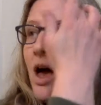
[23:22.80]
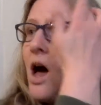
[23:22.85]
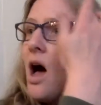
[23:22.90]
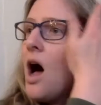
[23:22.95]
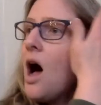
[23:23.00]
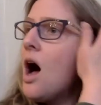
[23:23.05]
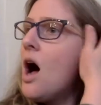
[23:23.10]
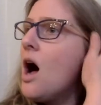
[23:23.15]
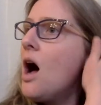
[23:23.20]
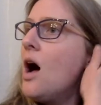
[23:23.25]

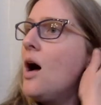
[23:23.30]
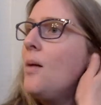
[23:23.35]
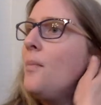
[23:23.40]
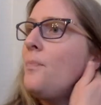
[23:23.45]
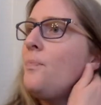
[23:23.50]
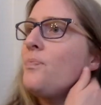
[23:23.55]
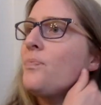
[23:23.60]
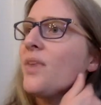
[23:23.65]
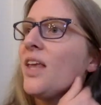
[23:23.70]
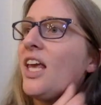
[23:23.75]

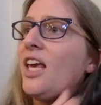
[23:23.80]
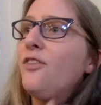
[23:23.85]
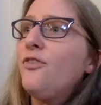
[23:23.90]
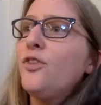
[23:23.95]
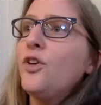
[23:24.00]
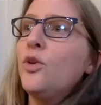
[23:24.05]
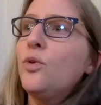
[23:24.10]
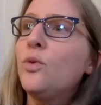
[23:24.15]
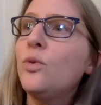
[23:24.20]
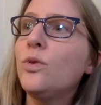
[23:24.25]
Um, if
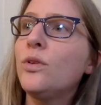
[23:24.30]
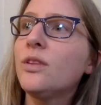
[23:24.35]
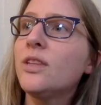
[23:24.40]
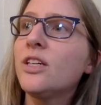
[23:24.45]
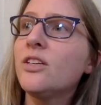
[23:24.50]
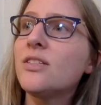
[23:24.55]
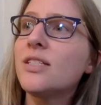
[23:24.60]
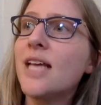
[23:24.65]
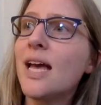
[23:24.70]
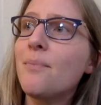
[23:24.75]
you,
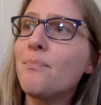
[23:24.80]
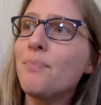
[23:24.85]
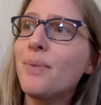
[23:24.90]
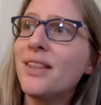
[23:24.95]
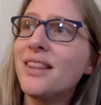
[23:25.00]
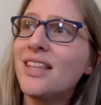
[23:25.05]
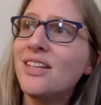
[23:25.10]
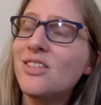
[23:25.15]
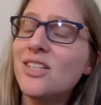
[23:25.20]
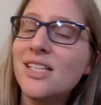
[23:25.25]
there's, but
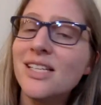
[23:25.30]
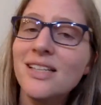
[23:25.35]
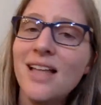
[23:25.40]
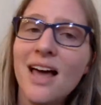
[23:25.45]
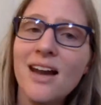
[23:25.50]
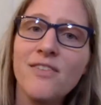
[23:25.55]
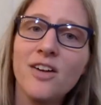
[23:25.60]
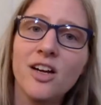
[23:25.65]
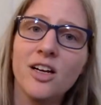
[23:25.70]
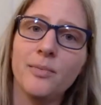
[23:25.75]
there's a lot
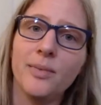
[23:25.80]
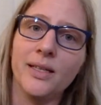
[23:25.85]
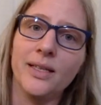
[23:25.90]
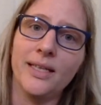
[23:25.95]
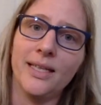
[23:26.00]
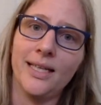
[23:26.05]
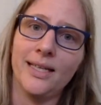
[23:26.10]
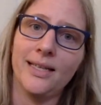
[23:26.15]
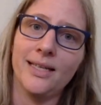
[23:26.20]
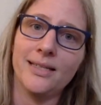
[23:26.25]
of
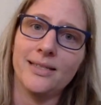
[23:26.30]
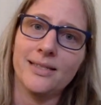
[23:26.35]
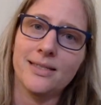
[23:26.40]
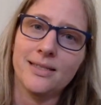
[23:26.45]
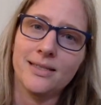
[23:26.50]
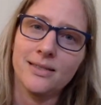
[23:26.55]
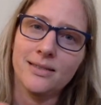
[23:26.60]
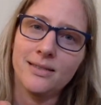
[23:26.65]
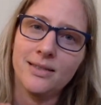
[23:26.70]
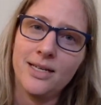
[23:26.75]
variability in
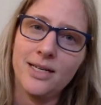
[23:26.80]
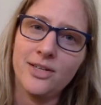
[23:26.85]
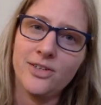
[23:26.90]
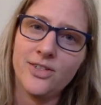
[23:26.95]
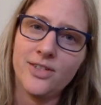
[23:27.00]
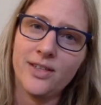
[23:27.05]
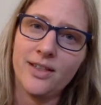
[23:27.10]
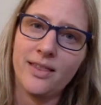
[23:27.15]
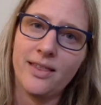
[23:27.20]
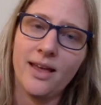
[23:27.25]
this.
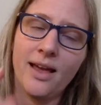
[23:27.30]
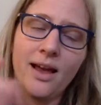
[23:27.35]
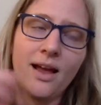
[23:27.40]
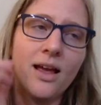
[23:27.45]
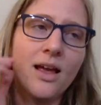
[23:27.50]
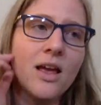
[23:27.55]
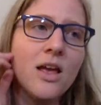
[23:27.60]
Here's the thing.